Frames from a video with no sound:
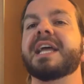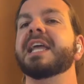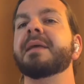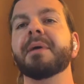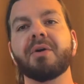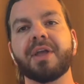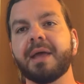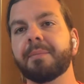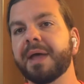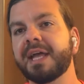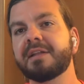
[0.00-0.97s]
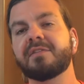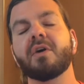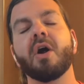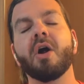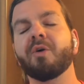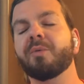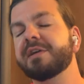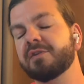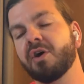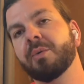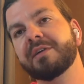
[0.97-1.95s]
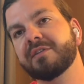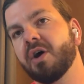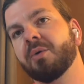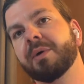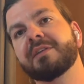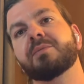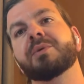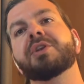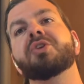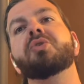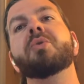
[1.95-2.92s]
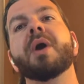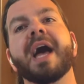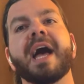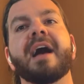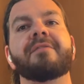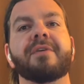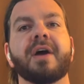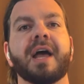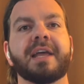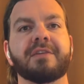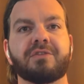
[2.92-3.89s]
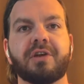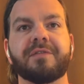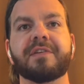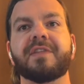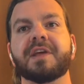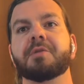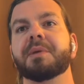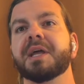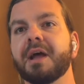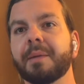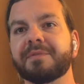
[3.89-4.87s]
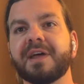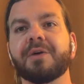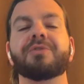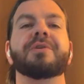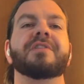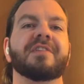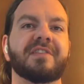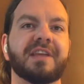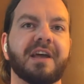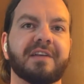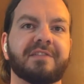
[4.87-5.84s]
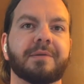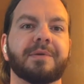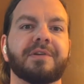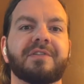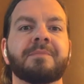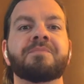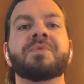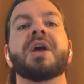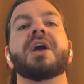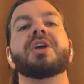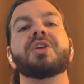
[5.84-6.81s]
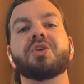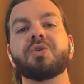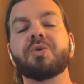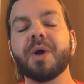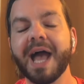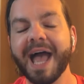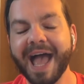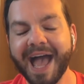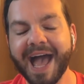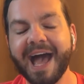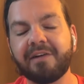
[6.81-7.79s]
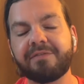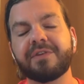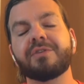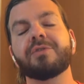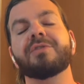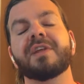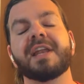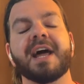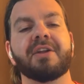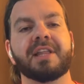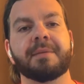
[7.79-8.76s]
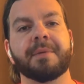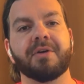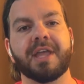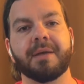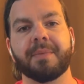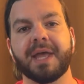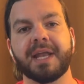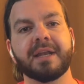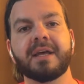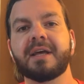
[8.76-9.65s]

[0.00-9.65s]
Email campaigns, always, always, always. When you have a service that could be an upsell to existing customers, you have to send out an email campaign.